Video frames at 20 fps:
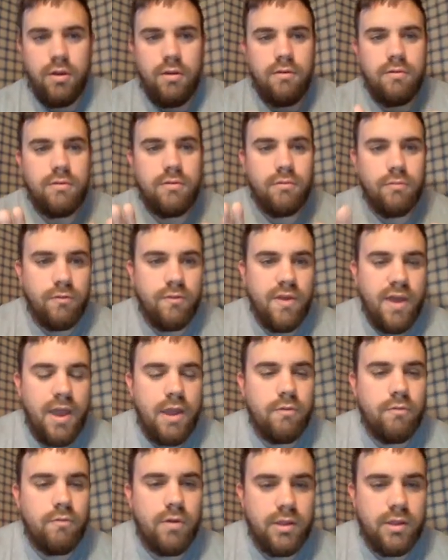So
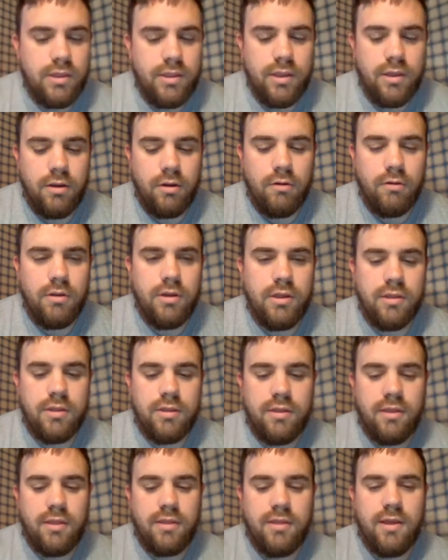that right there is
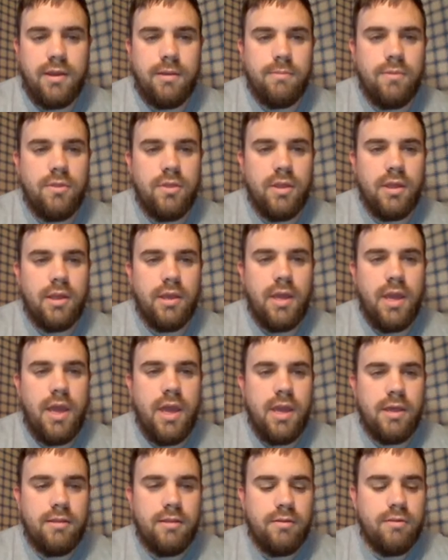the same thing
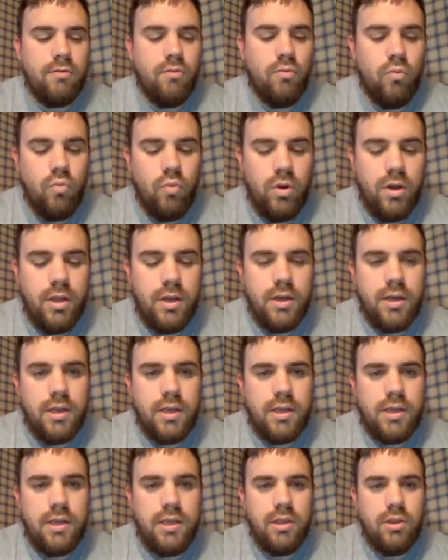as 1
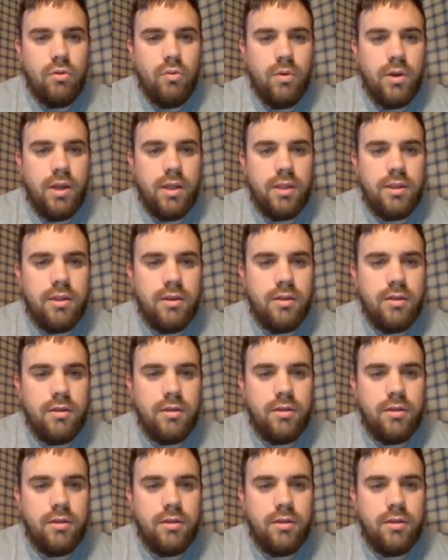kilowatt